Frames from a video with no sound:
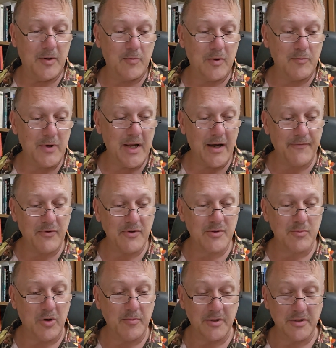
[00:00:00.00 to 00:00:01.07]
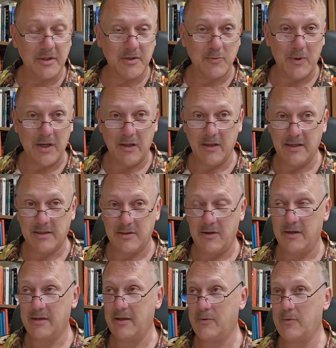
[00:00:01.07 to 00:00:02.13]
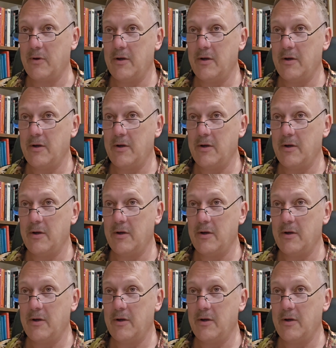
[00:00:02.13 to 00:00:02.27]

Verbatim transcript: and when we have those moments as well, it's not that